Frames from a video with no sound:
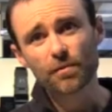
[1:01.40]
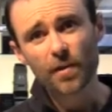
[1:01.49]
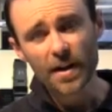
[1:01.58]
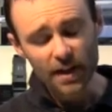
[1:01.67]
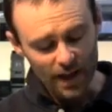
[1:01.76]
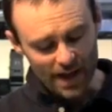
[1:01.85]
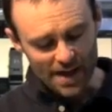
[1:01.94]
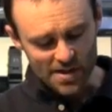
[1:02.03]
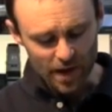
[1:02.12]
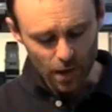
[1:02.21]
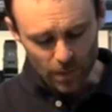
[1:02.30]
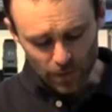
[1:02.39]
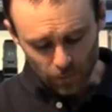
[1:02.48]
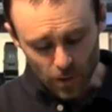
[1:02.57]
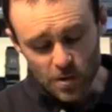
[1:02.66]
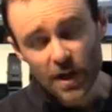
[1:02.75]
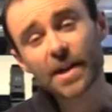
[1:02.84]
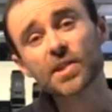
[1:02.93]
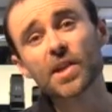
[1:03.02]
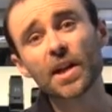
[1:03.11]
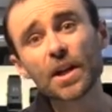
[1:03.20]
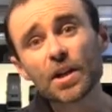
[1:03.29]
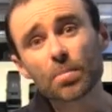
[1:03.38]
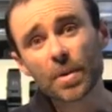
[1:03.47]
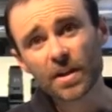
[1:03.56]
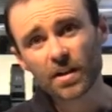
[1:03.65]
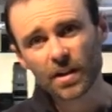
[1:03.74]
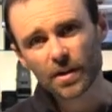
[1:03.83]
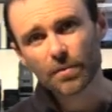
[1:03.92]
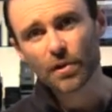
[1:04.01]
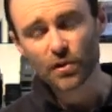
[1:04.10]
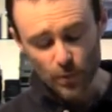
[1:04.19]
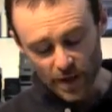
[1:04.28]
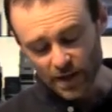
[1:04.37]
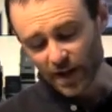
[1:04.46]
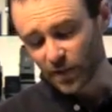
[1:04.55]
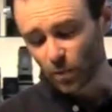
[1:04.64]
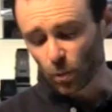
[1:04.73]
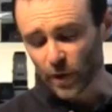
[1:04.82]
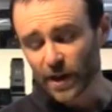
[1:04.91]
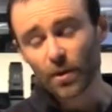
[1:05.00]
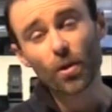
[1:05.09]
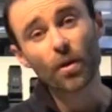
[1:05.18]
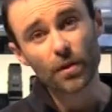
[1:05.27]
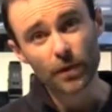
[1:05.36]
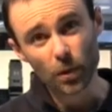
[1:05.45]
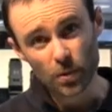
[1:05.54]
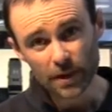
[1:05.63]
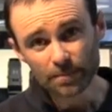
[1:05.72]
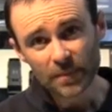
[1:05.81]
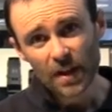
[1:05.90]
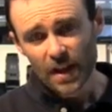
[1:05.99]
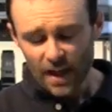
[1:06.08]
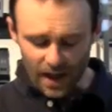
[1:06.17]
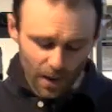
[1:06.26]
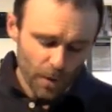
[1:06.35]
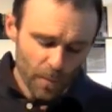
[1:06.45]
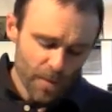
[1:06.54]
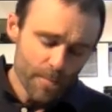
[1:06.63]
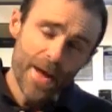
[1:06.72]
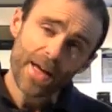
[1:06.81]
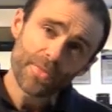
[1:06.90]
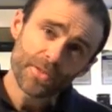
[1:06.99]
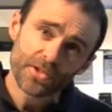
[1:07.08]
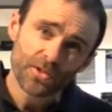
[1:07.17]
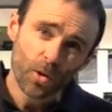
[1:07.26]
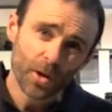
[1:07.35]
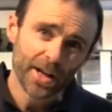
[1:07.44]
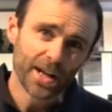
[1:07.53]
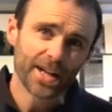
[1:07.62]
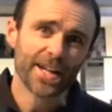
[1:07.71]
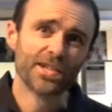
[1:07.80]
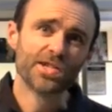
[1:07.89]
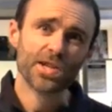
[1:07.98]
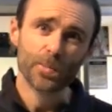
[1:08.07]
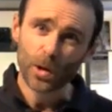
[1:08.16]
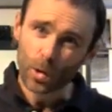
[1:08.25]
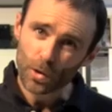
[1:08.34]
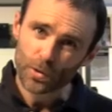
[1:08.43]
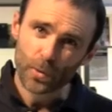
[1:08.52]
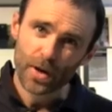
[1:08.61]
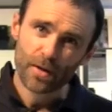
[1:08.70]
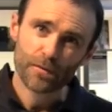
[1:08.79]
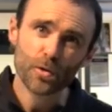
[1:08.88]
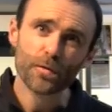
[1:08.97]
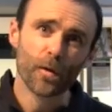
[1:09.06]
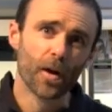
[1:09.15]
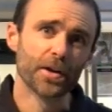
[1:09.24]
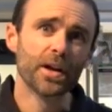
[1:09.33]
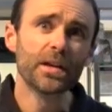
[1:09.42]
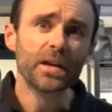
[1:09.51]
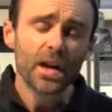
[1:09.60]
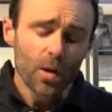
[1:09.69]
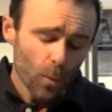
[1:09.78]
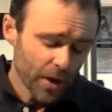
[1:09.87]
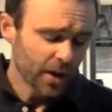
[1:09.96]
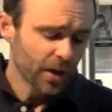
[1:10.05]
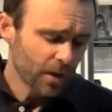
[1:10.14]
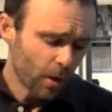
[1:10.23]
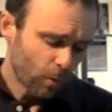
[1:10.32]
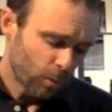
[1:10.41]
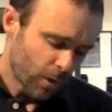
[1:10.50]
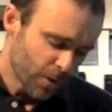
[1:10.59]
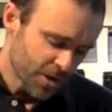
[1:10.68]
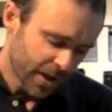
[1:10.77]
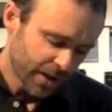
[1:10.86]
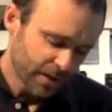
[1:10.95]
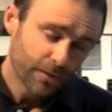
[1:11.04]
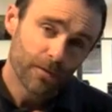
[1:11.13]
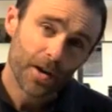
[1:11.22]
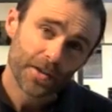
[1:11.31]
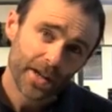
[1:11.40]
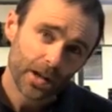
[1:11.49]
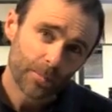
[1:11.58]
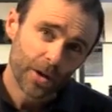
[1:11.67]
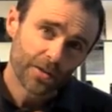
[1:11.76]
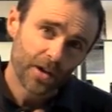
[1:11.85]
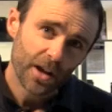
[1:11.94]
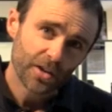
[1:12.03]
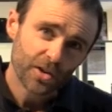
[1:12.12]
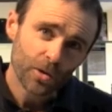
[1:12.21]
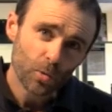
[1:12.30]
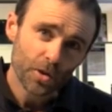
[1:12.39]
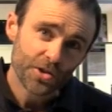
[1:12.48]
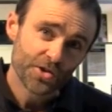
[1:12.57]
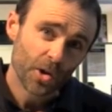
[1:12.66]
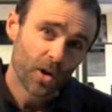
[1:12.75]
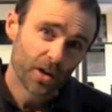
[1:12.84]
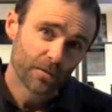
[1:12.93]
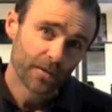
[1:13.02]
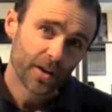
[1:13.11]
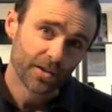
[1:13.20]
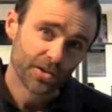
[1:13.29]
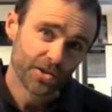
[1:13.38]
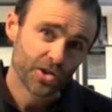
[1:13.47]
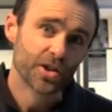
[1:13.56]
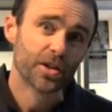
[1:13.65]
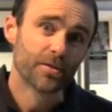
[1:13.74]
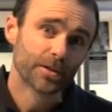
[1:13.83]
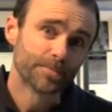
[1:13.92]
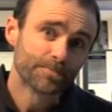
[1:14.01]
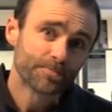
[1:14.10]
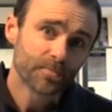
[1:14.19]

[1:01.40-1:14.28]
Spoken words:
The front glass element rotates independently of the thread at the rear of the filter, and when we mount this on our lens and we look through our viewfinder, we can rotate the front element until the desired effect is achieved.